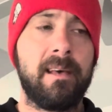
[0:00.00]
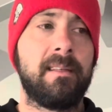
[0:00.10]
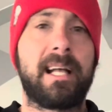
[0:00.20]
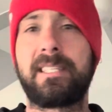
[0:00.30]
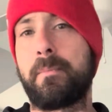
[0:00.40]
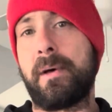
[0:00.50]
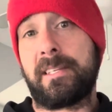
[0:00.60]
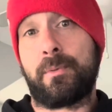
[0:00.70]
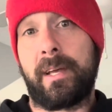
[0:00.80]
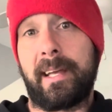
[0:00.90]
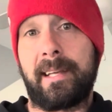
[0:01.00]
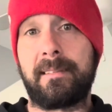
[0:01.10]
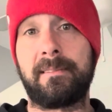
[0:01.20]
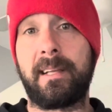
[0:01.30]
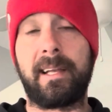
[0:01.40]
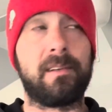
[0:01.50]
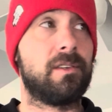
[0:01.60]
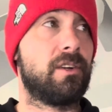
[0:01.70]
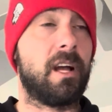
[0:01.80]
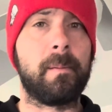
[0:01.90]
That's the best way I can
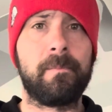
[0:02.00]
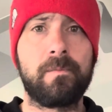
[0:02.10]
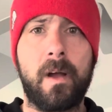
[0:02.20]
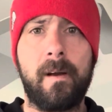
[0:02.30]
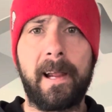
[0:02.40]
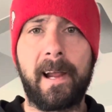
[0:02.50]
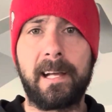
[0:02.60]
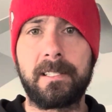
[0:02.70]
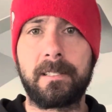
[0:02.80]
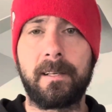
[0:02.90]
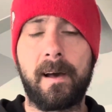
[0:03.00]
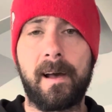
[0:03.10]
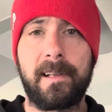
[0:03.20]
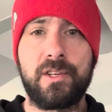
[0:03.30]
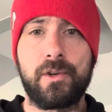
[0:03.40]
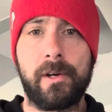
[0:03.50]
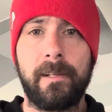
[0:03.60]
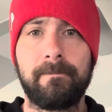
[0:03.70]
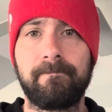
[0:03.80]
describe it. All right, guys, enjoy.